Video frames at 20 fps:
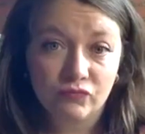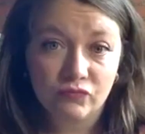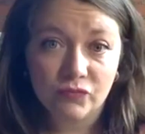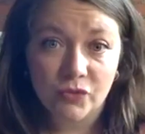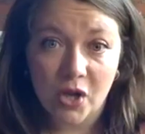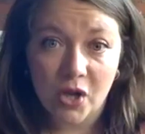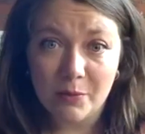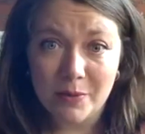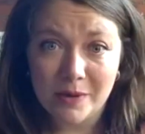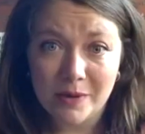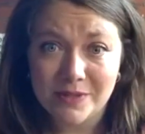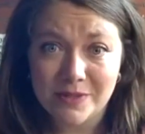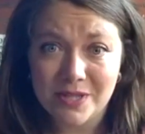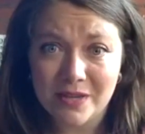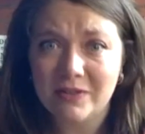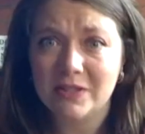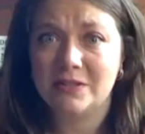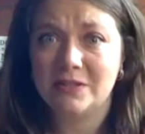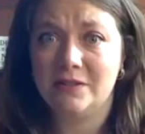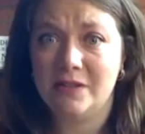open up a
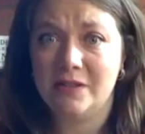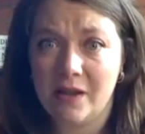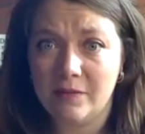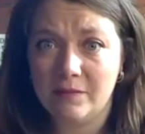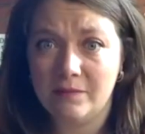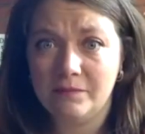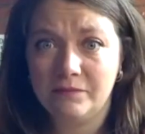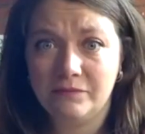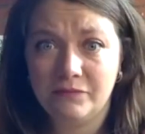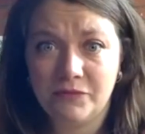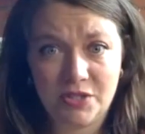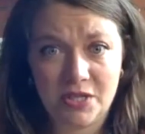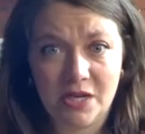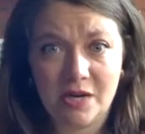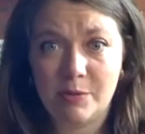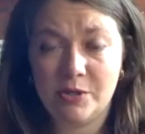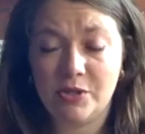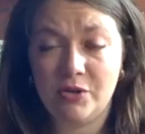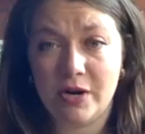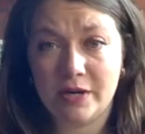savings account, set
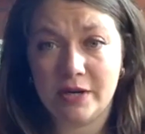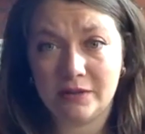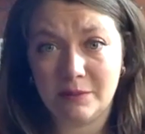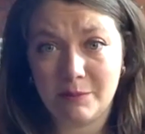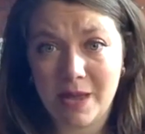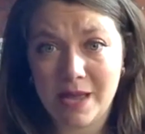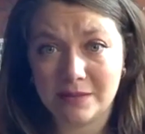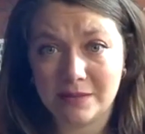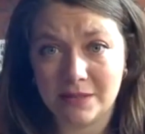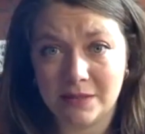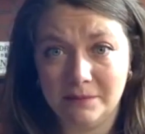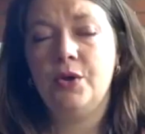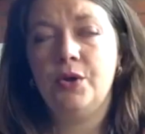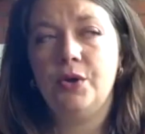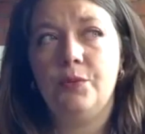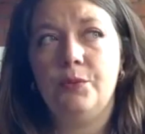up a direct deposit.